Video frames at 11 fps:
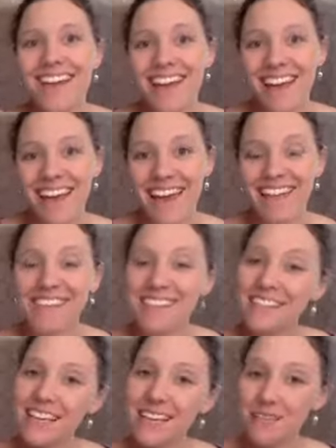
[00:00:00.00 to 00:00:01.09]
Okay, and
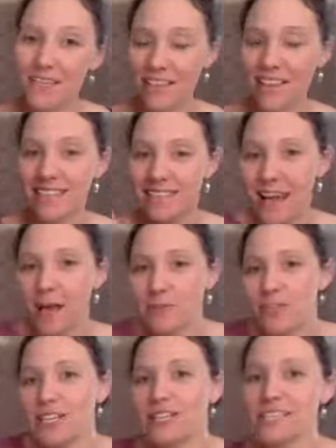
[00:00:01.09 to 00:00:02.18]
this helps
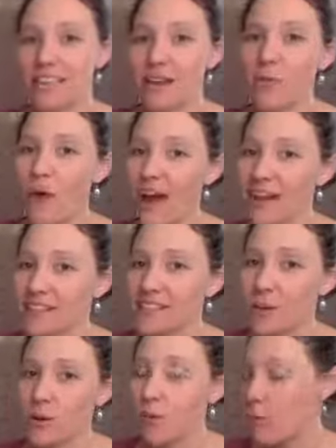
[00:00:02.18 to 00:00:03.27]
you to see why it's
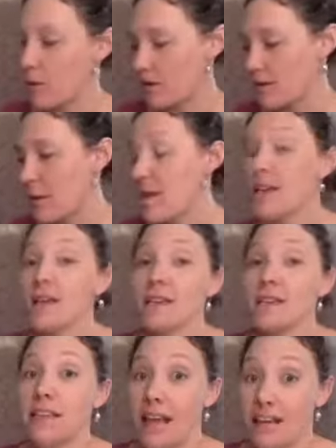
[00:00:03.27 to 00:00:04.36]
so important
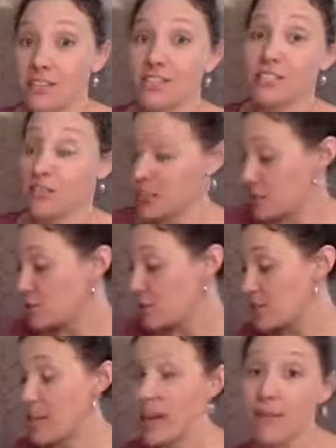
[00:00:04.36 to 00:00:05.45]
to actually start to
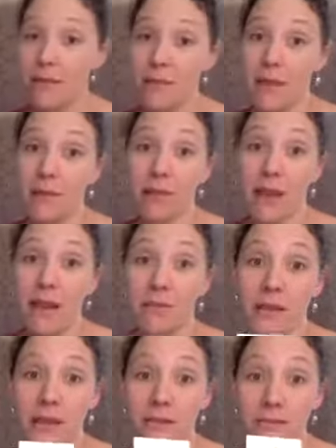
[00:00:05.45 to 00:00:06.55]
switch out and maybe go ahead and be
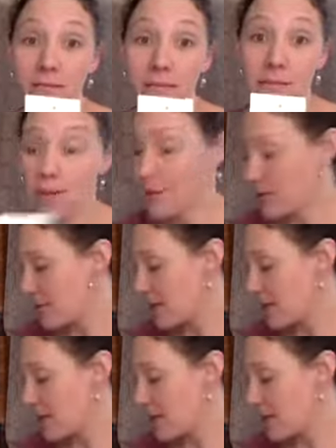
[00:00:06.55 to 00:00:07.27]
like, maybe I want